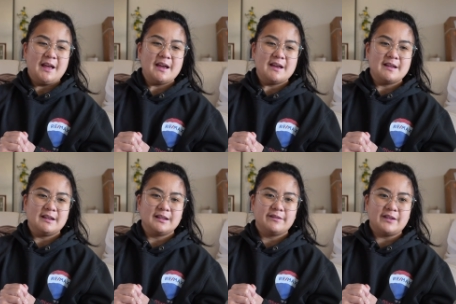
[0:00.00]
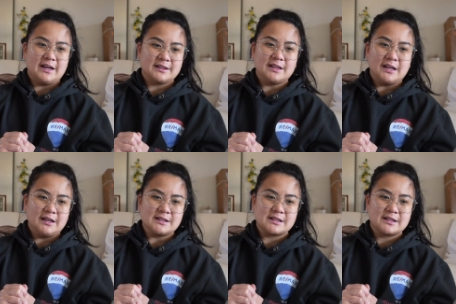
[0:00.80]
And the fact
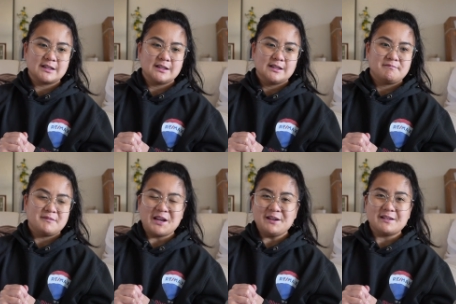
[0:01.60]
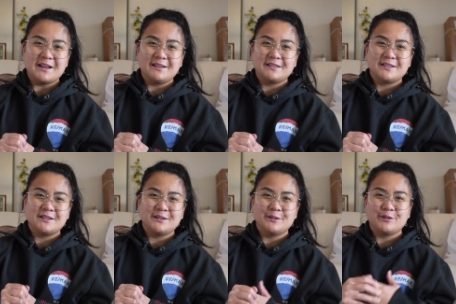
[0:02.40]
that yeah, I get
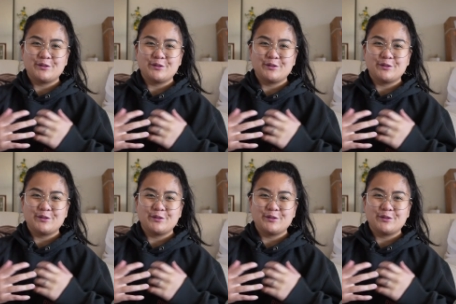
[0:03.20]
to